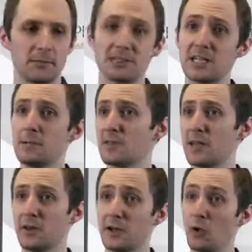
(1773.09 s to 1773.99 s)
Same
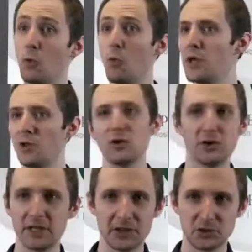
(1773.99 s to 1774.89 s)
thing, like a will
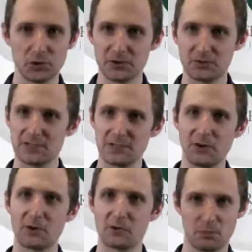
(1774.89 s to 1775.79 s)
only controls what's
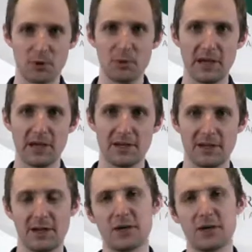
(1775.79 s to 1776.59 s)
going through probate.